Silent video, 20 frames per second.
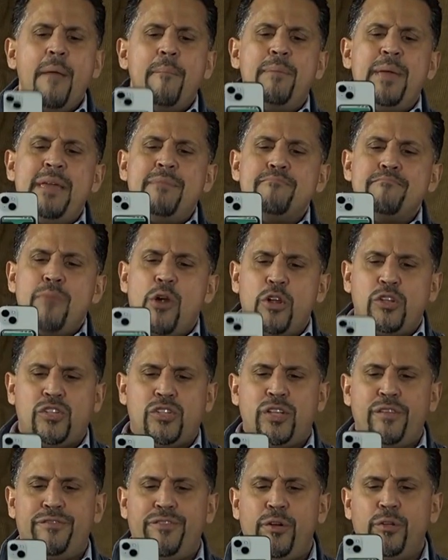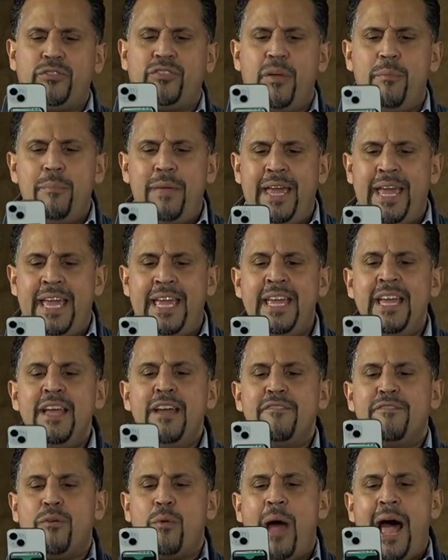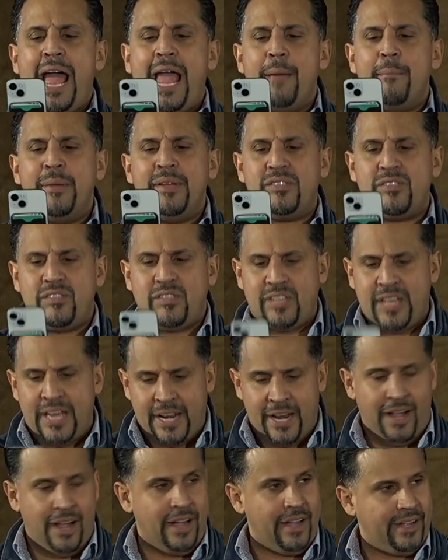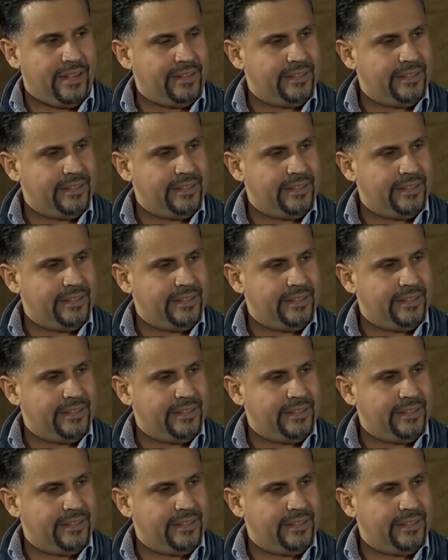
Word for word: be merciful to me, for I am a sinner.